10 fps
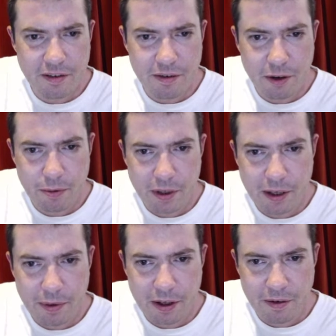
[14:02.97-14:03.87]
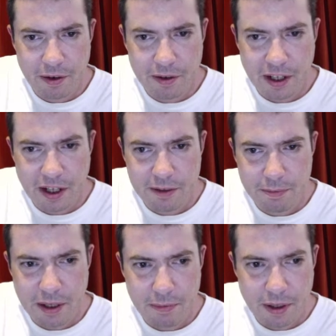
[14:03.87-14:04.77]
for normal campaign has
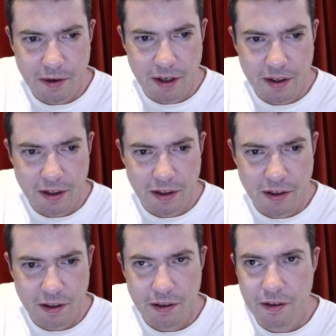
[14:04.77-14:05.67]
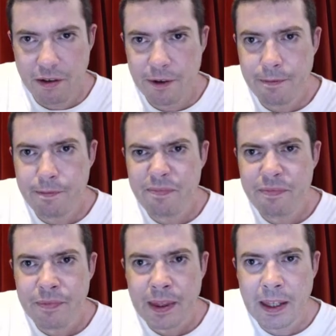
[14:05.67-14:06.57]
been buried under.
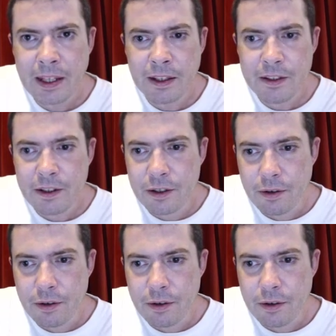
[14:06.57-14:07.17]
It's a dude,